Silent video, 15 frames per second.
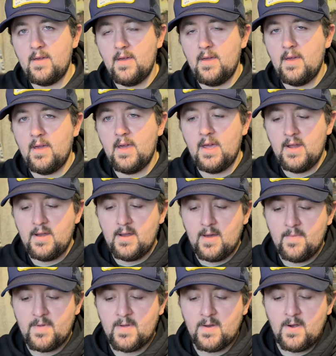And I'm
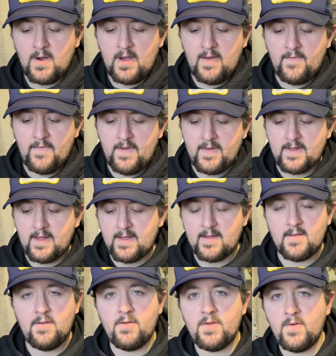sorry if this gets a
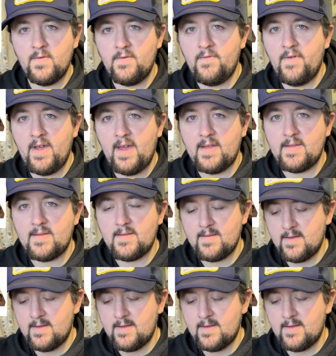little too advanced.